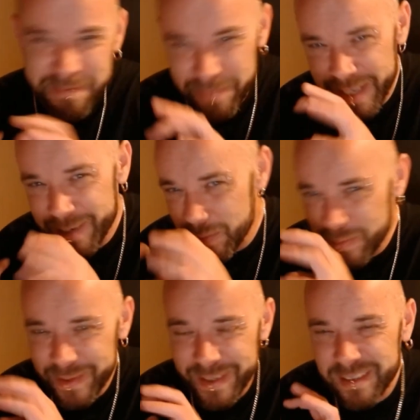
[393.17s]
and bits,
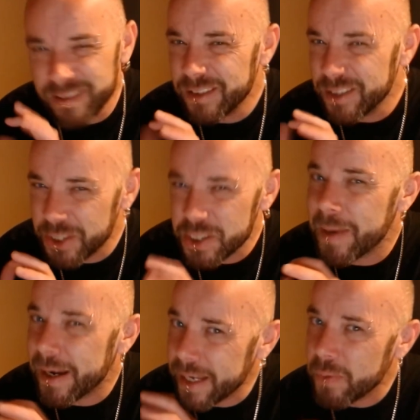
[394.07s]
you can just
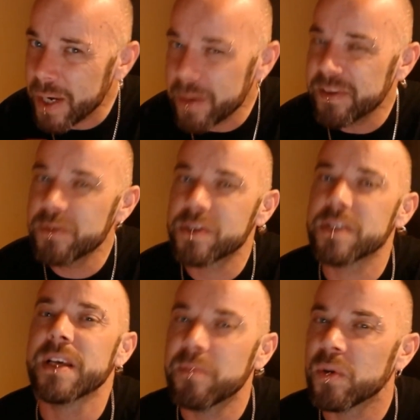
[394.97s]
about get away with
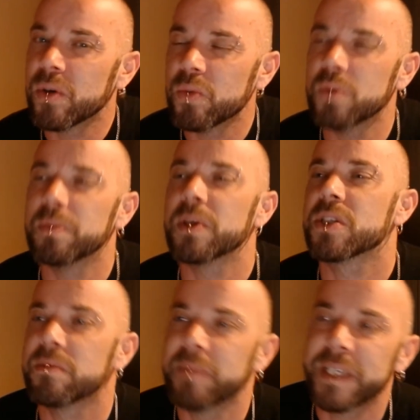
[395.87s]
using them on a
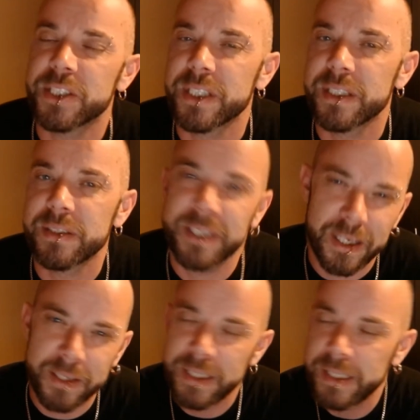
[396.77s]
Warboss miniature,
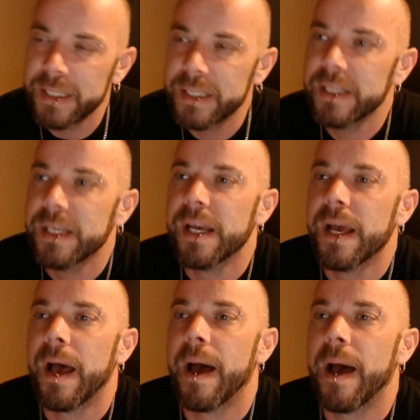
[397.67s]
you
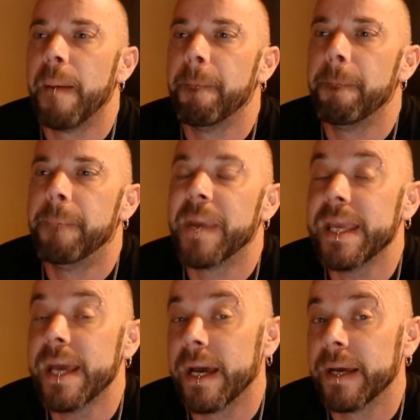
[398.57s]
know. But
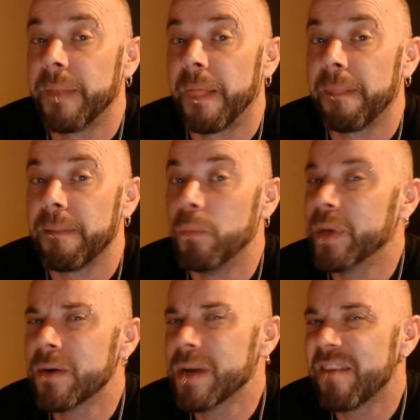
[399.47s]
yeah, we
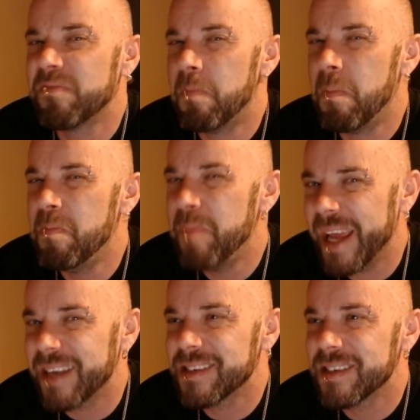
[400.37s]
don't have
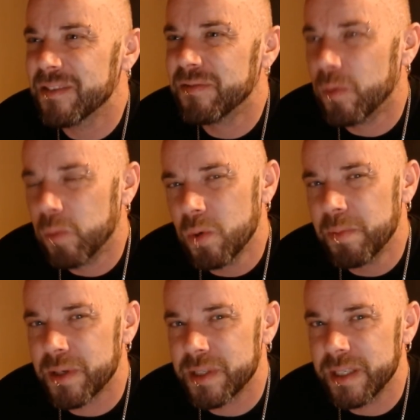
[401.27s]
bits for
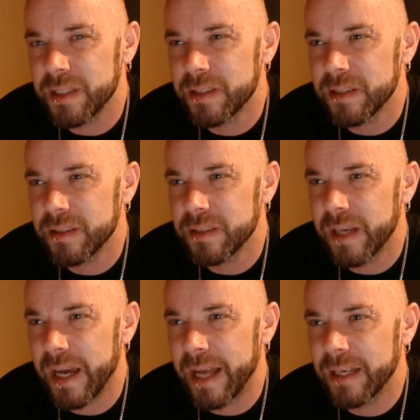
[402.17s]
Warbosses.
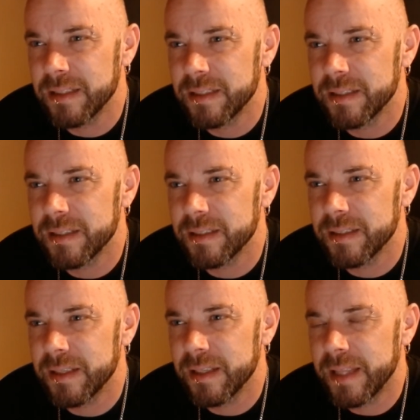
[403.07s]
And
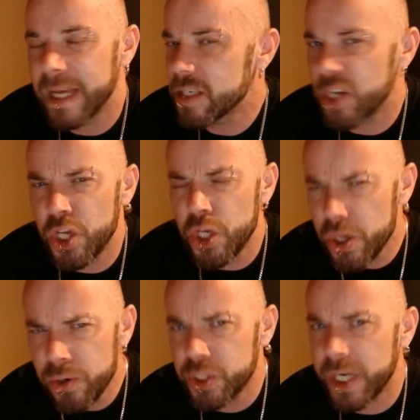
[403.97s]
that's a
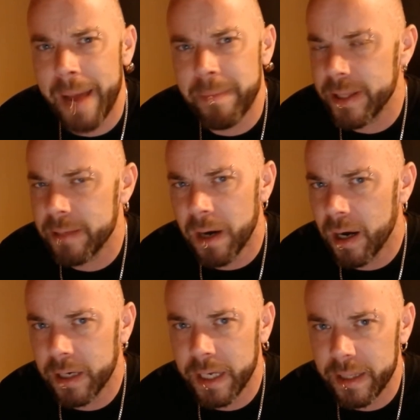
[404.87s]
huge gap in the
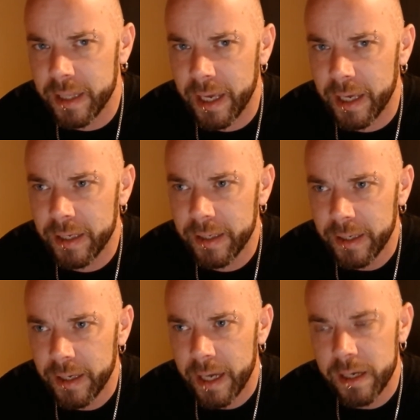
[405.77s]
market there.
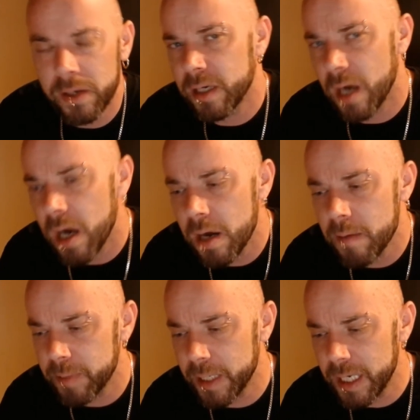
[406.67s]
And I
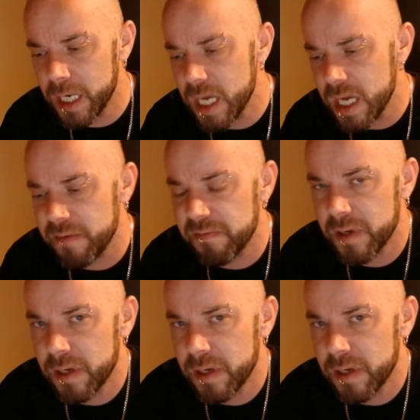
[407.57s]
can't believe